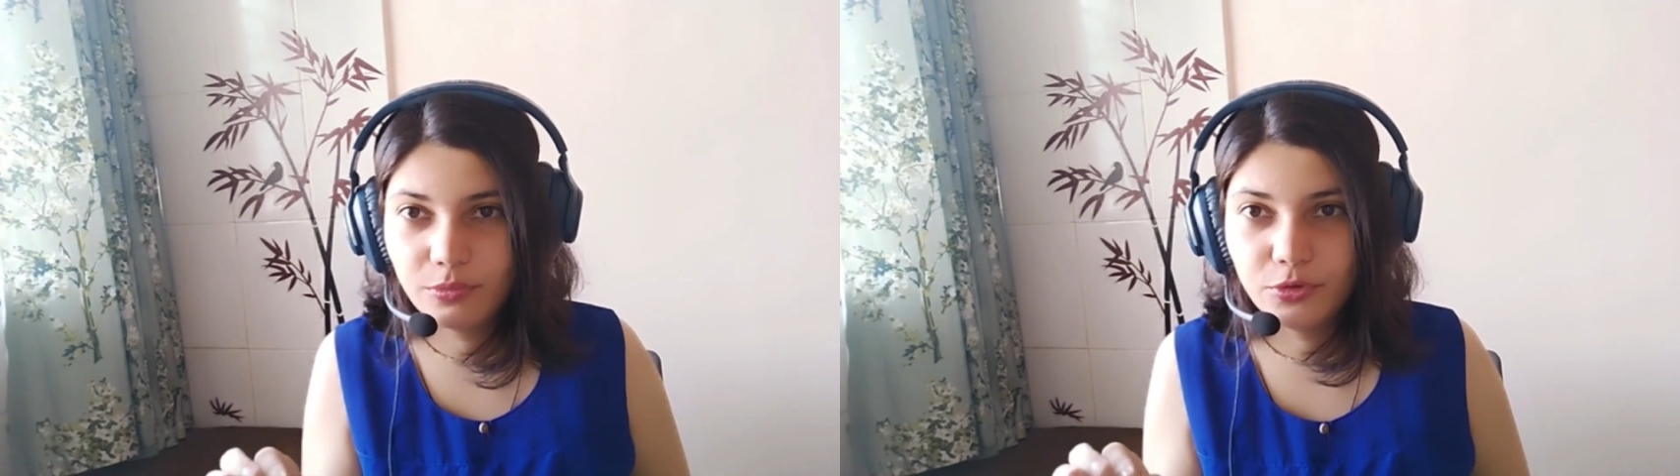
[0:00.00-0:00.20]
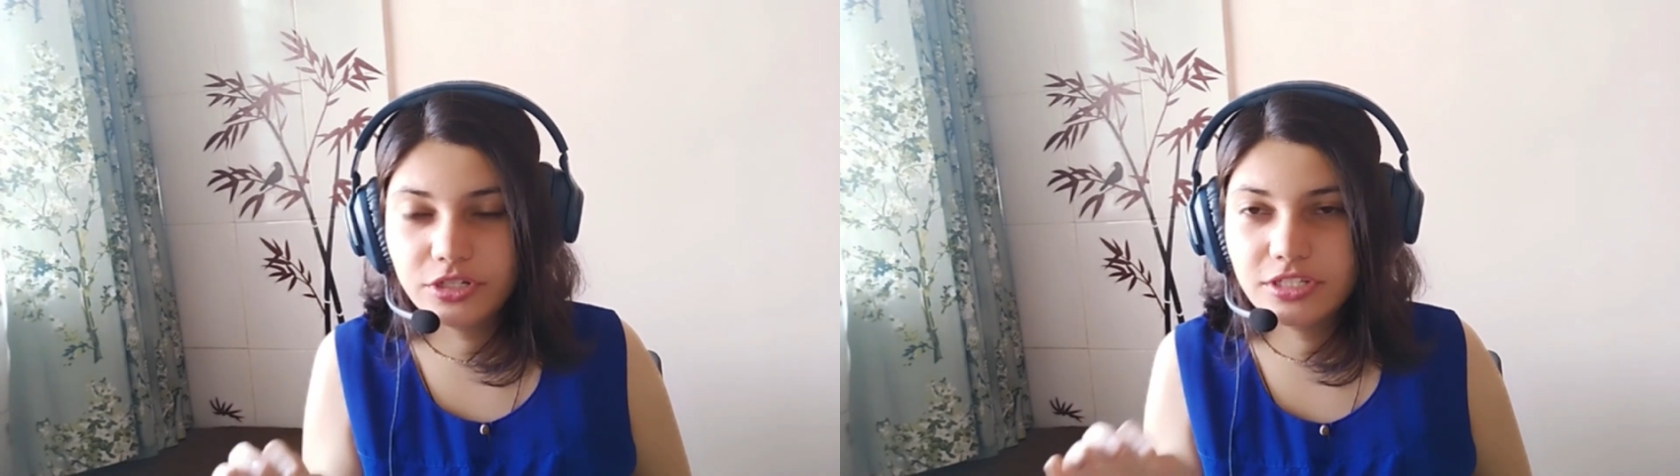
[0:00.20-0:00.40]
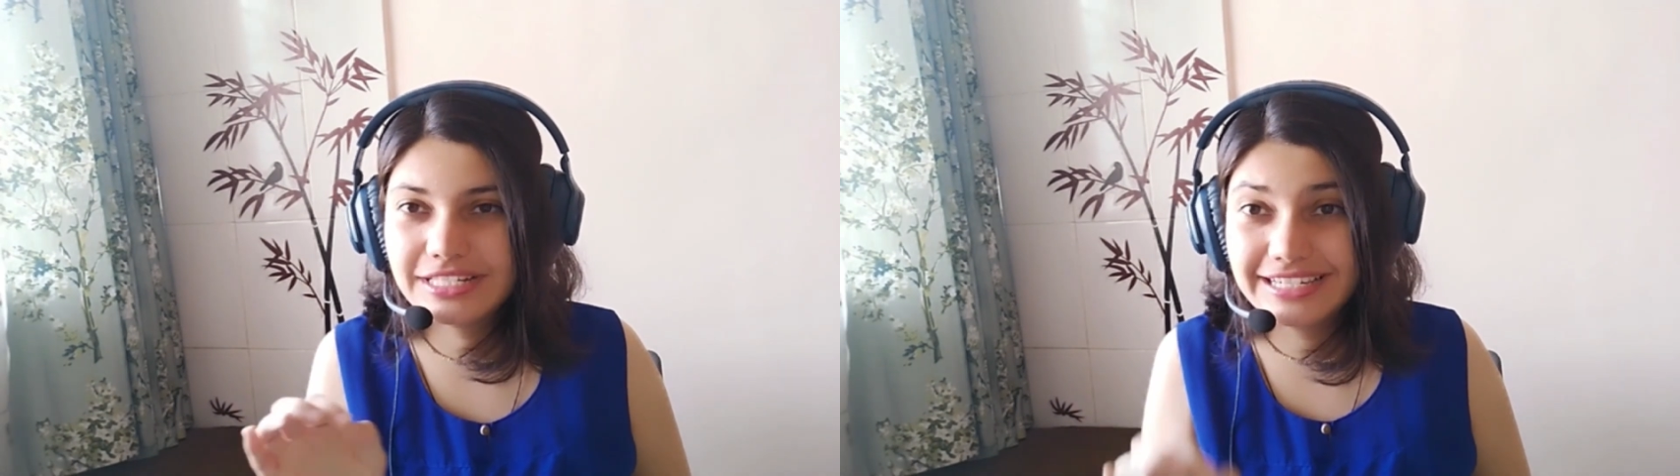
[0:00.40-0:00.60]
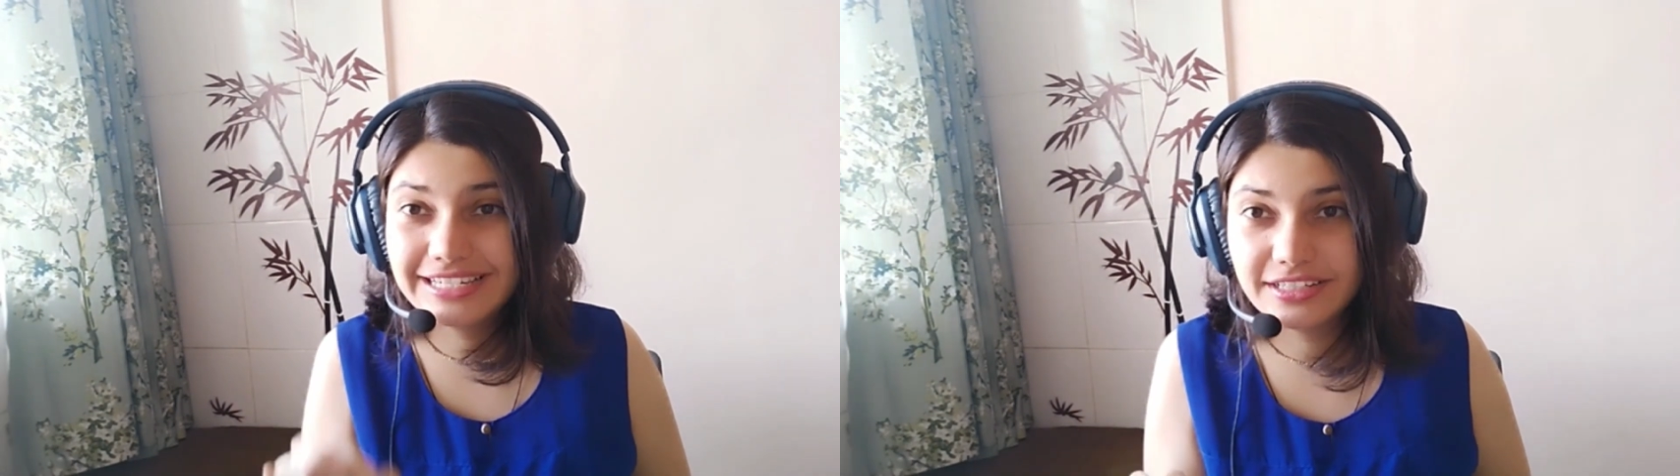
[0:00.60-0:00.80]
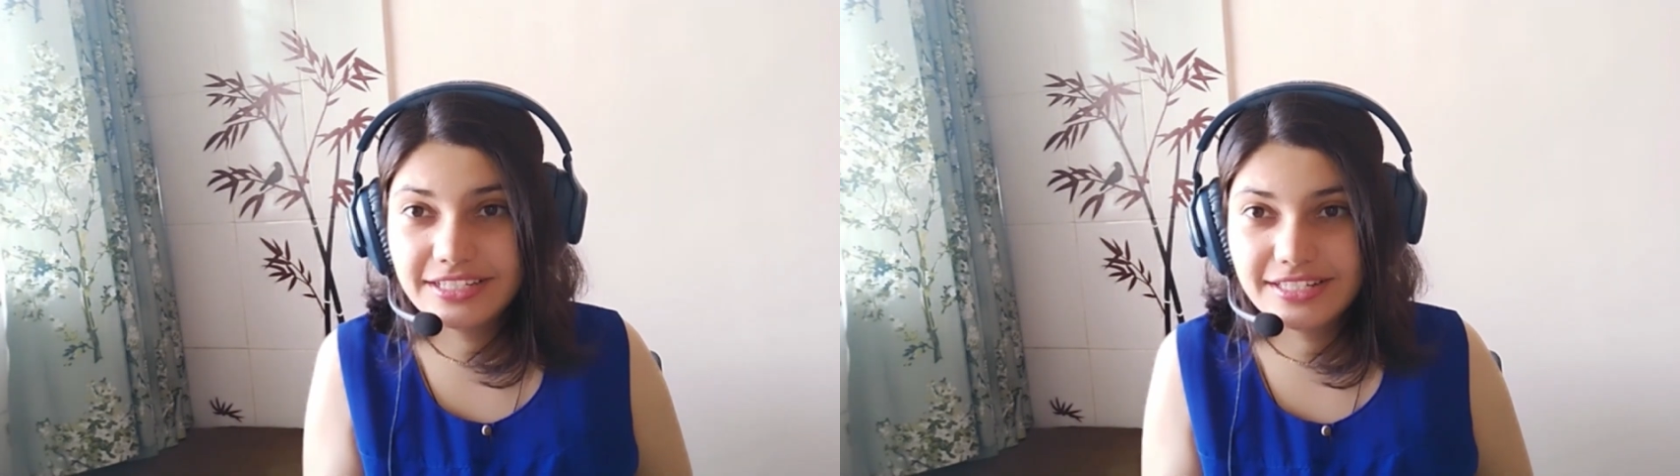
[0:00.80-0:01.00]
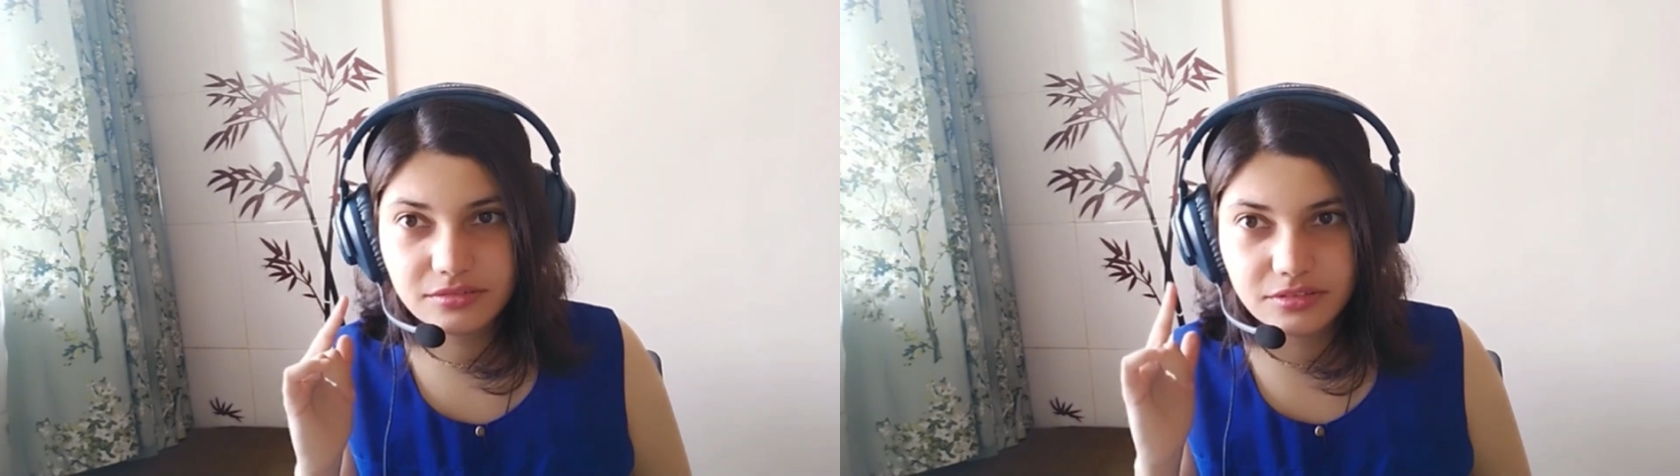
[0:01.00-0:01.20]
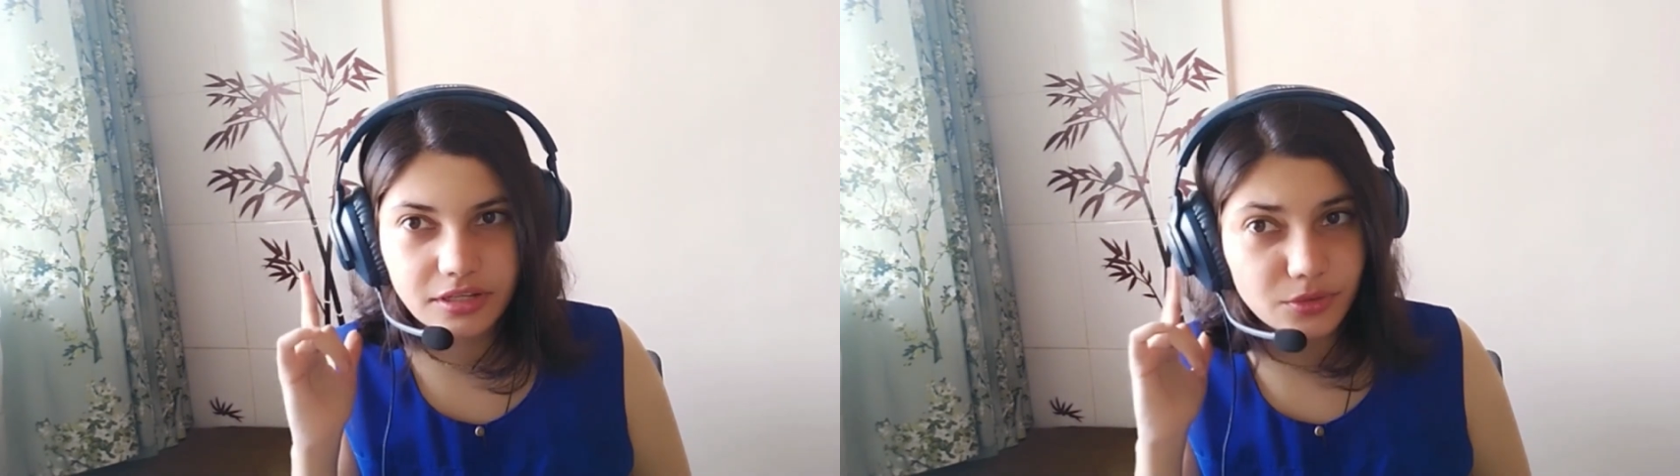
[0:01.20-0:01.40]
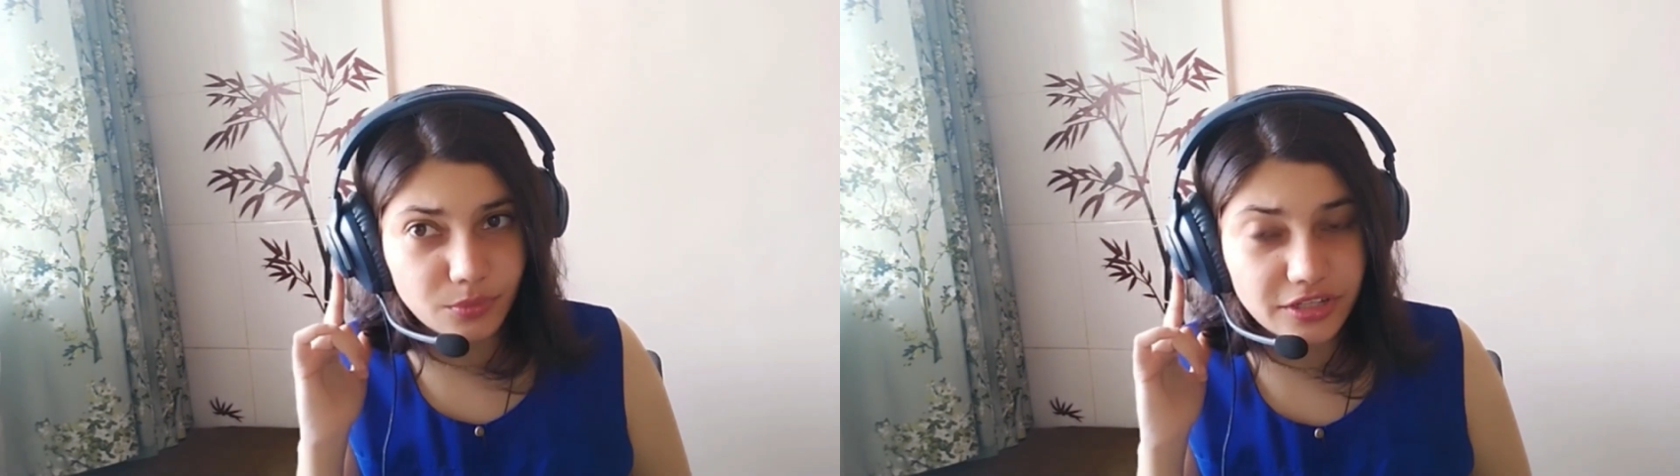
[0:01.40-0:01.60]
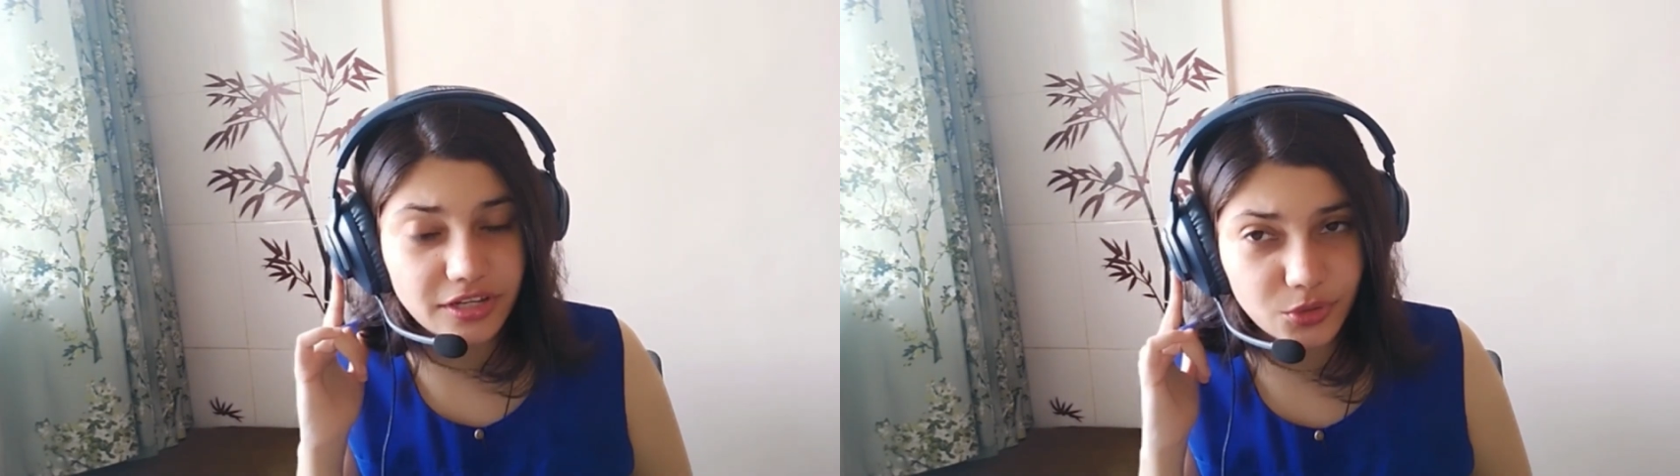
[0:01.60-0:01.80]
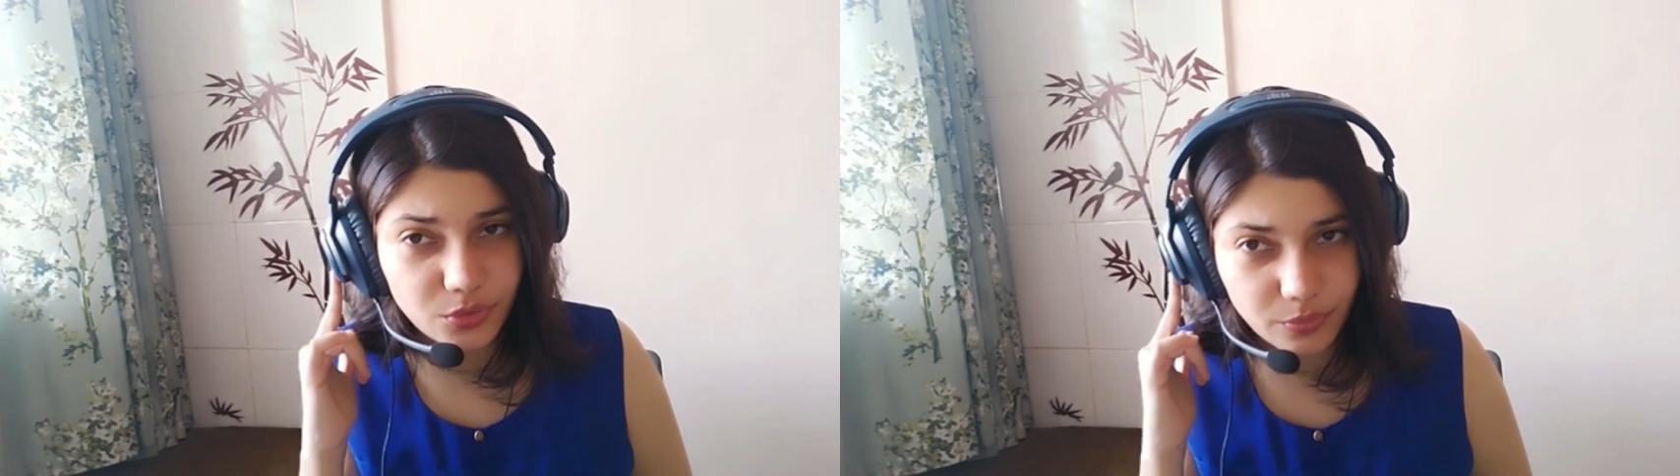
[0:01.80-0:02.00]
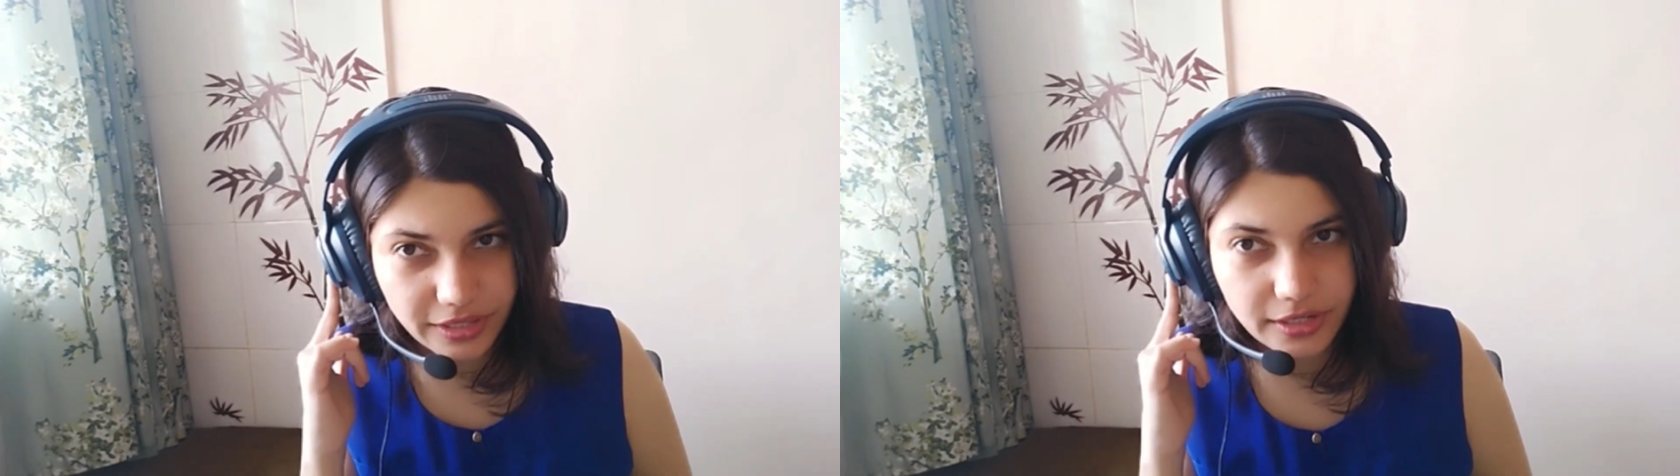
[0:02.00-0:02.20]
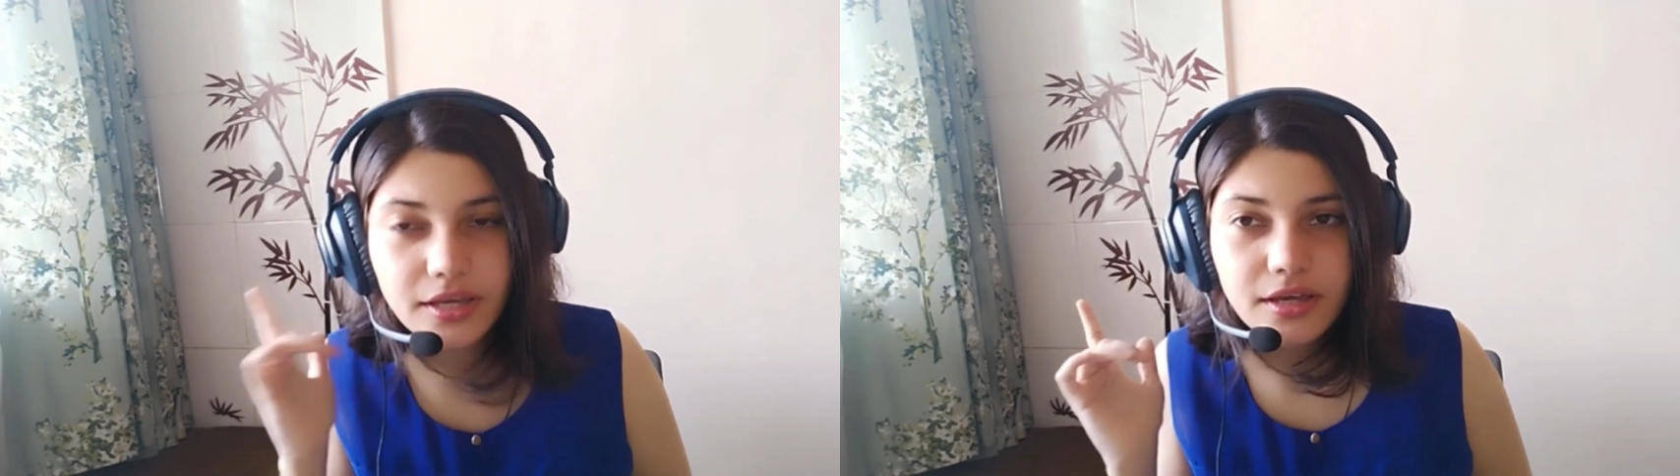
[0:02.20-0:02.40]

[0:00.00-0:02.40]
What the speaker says: is clearly selected, that one that you're wearing.